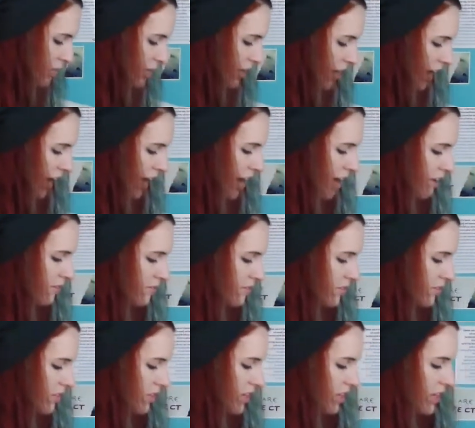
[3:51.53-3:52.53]
we have
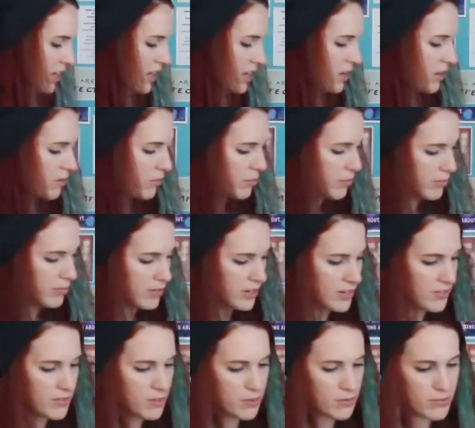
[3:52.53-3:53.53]
the
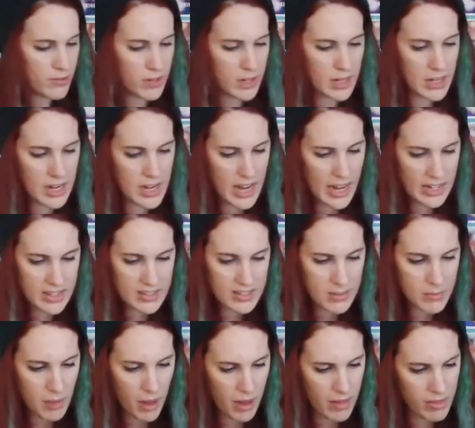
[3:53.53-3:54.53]
preview for
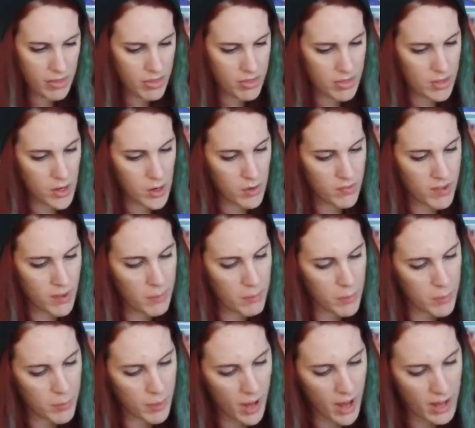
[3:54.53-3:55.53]
next month, the
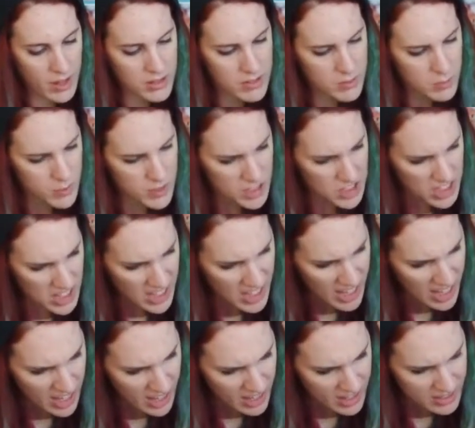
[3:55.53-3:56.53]
November box, which
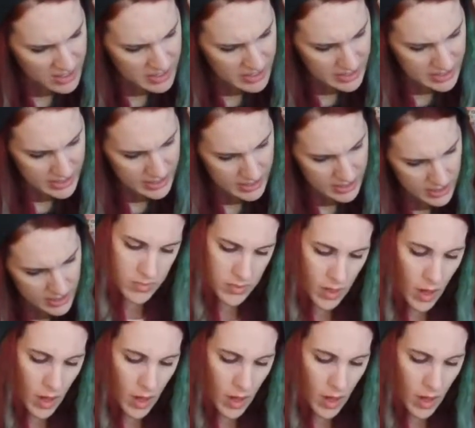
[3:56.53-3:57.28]
is...